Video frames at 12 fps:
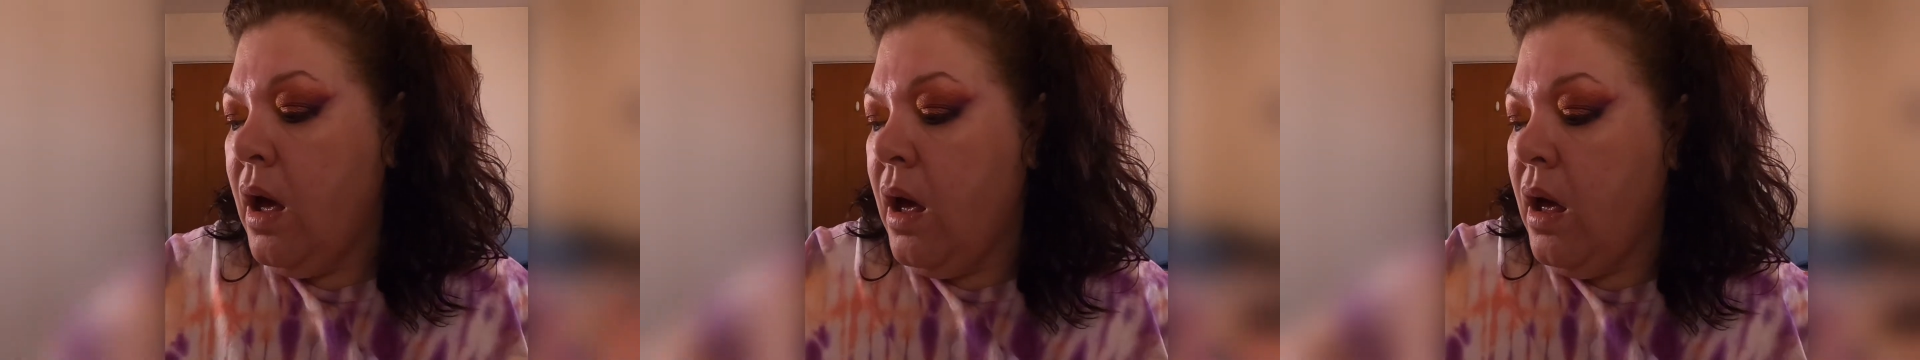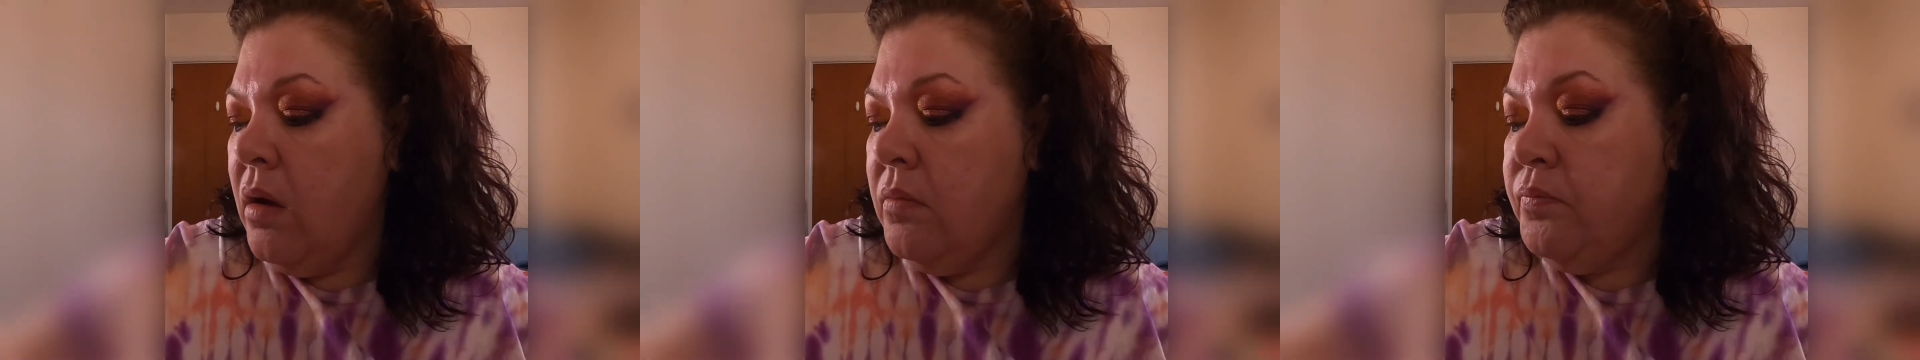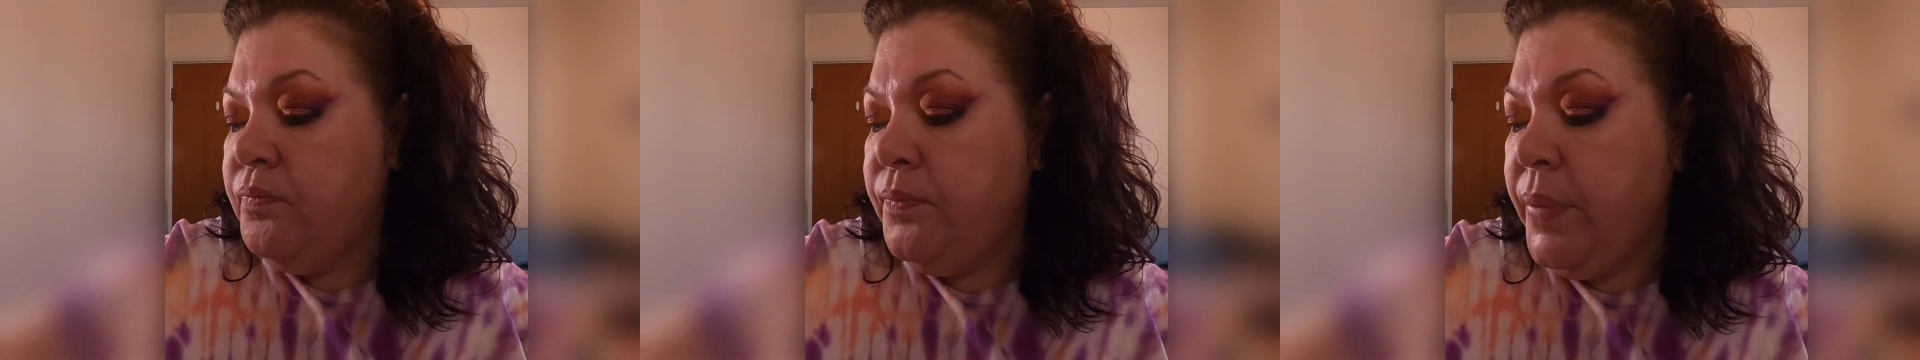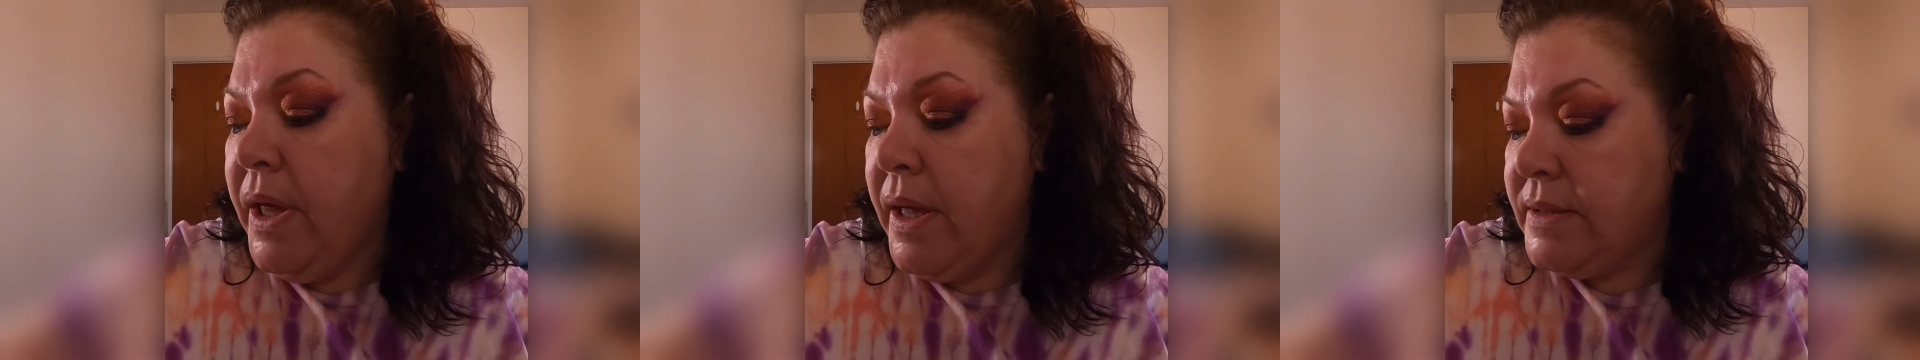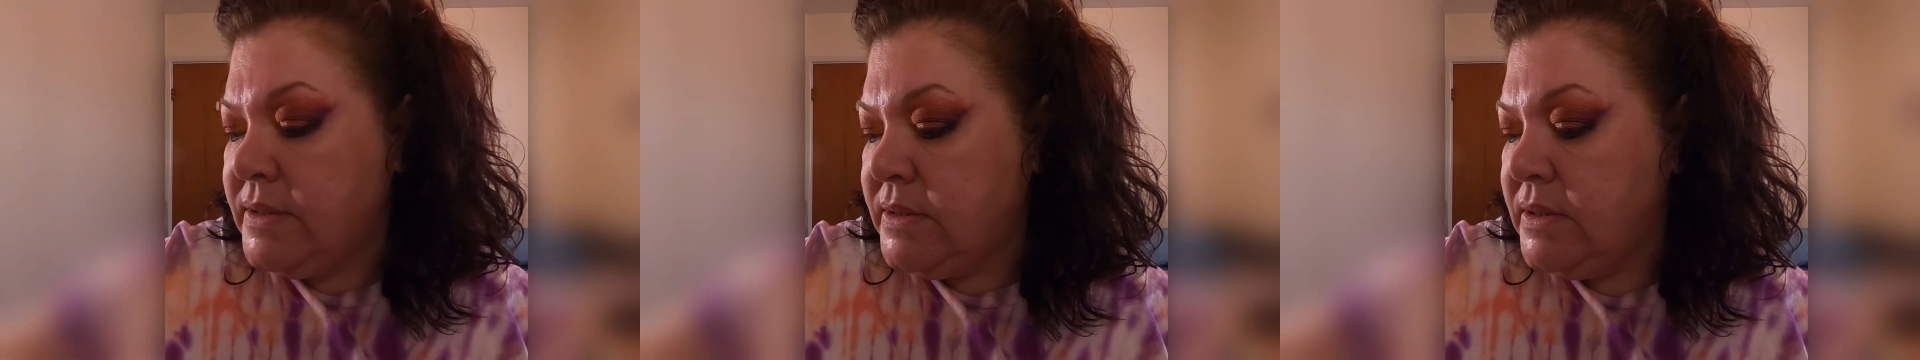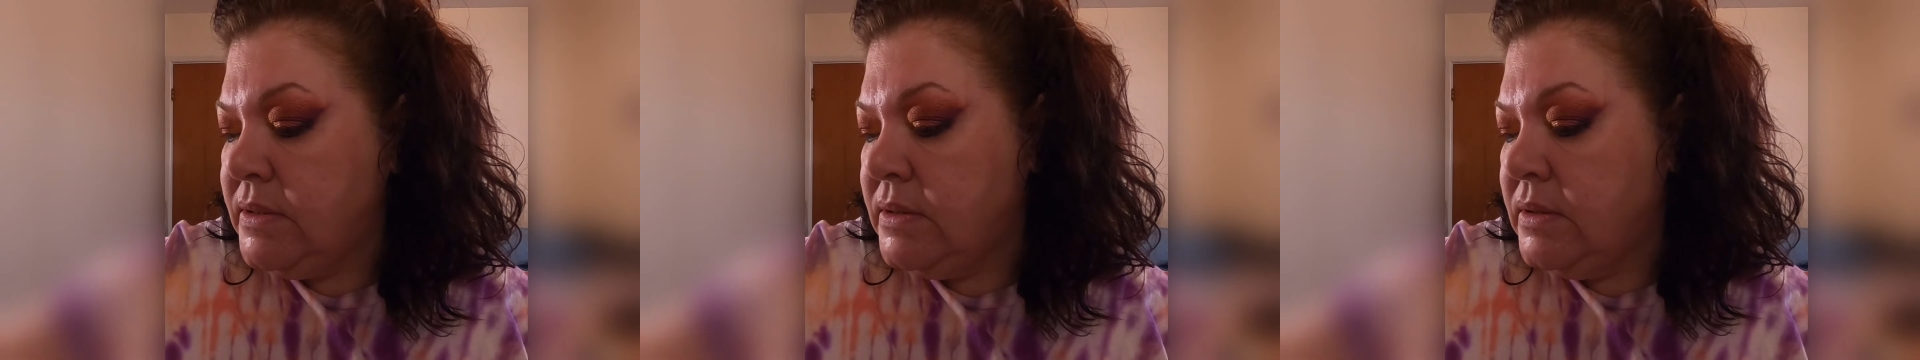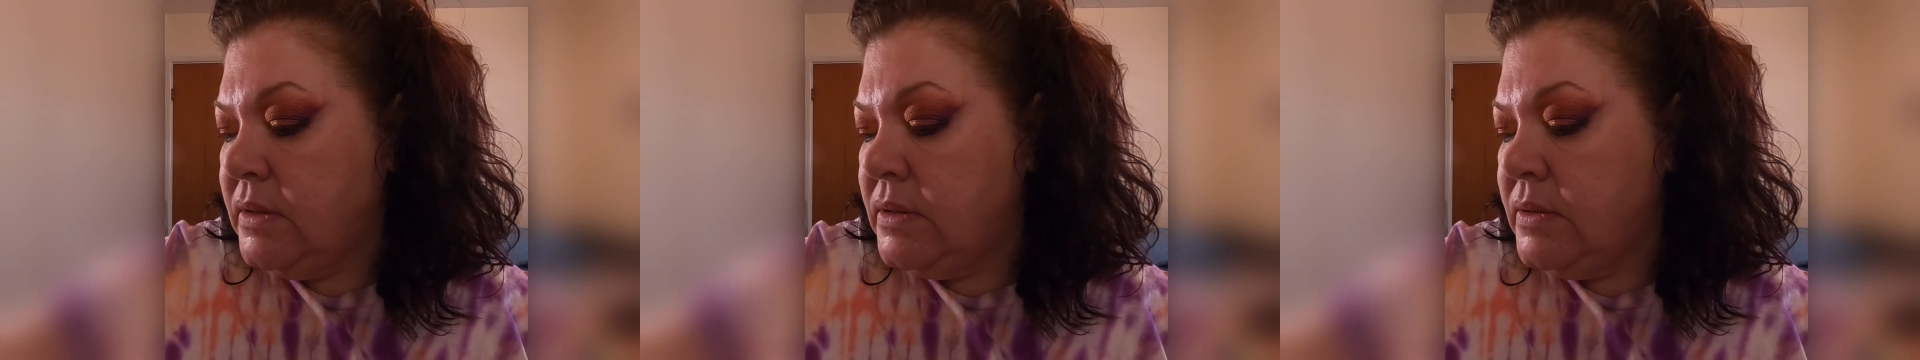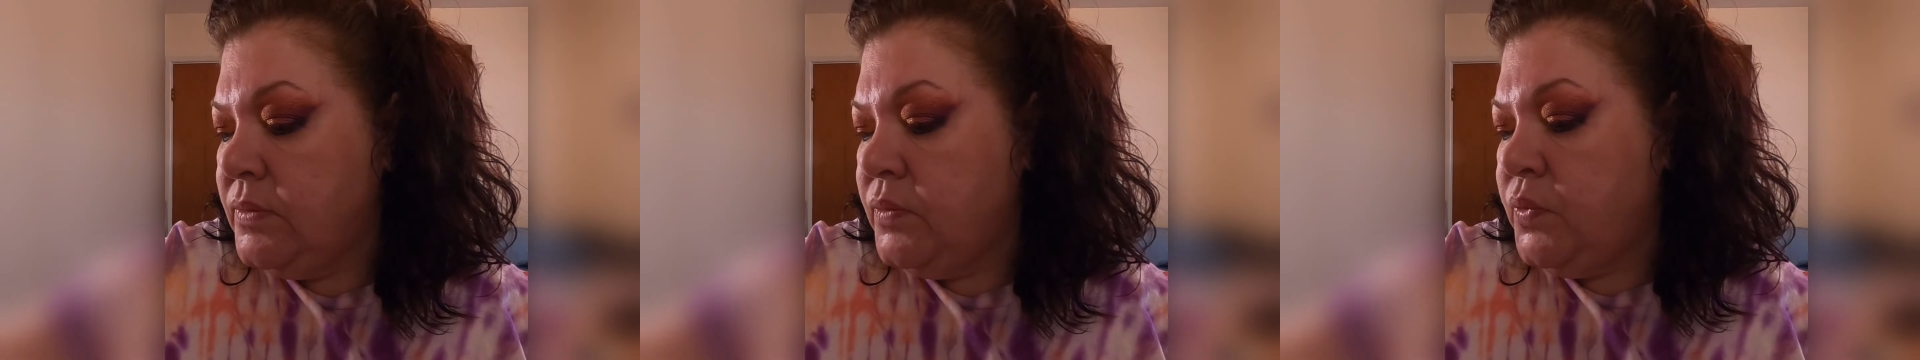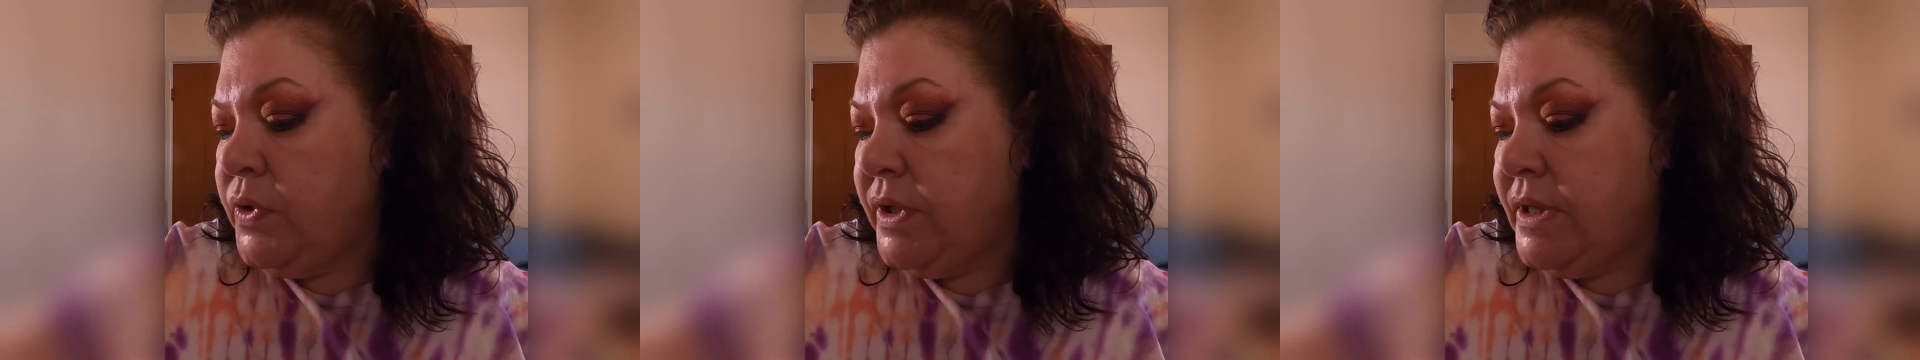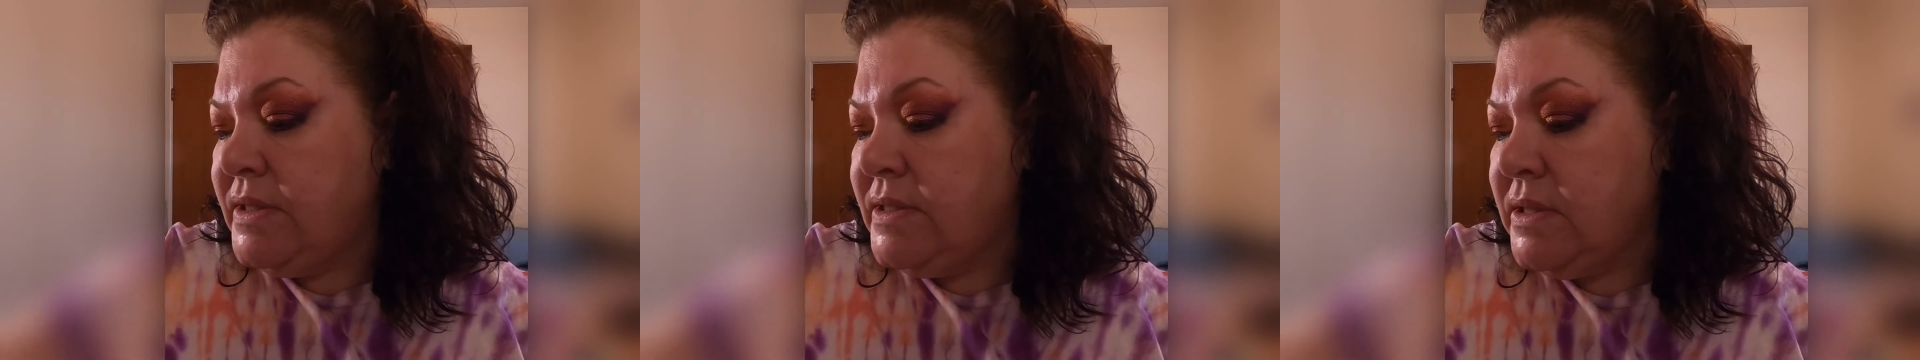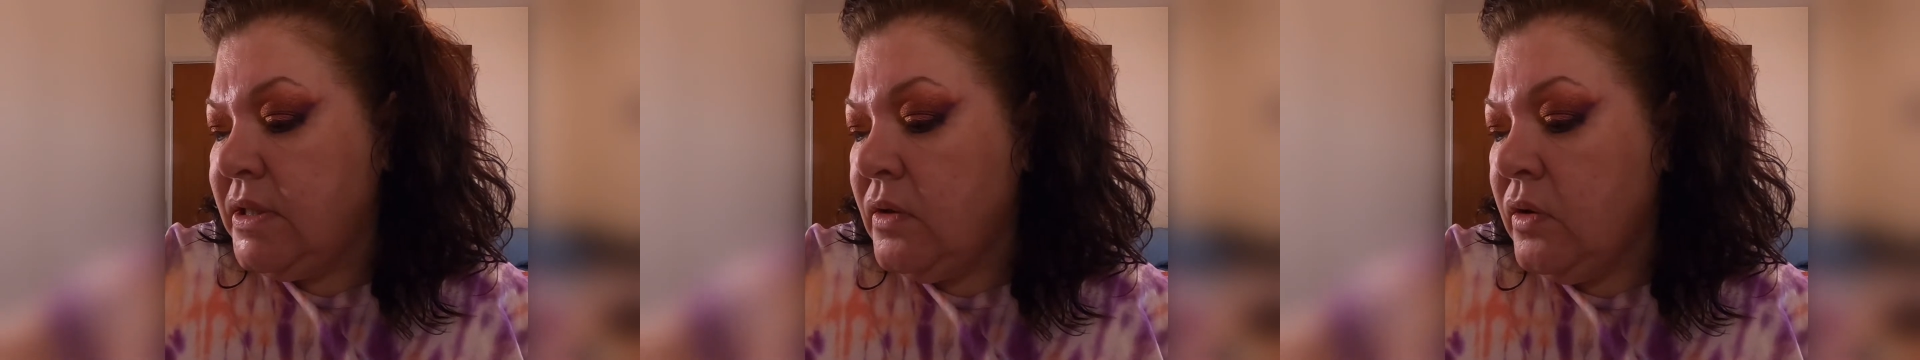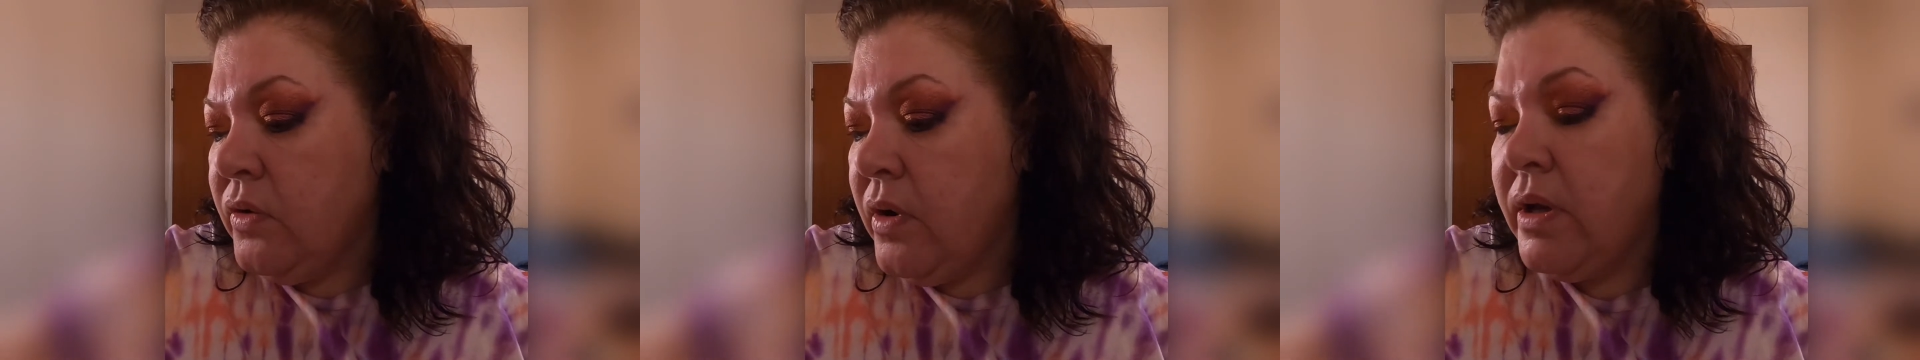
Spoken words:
But with concealer,